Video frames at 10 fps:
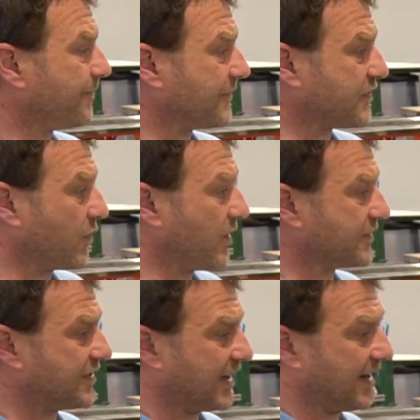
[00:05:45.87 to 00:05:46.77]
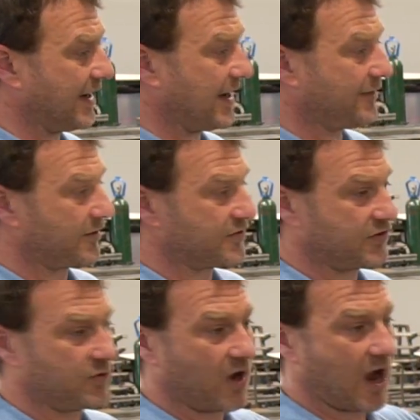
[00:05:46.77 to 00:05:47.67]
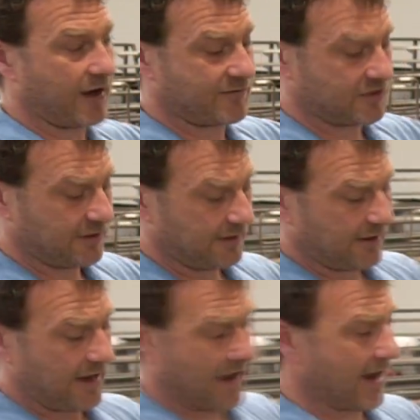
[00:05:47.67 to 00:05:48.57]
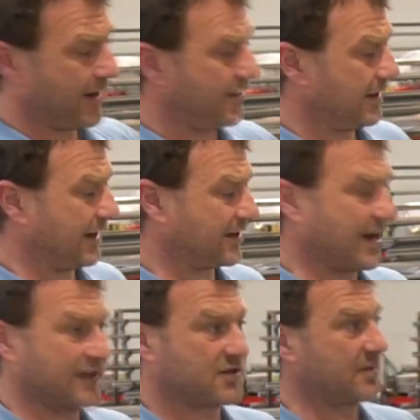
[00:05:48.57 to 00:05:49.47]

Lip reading: So we'll stick it in, there's 2 knives, and it cuts the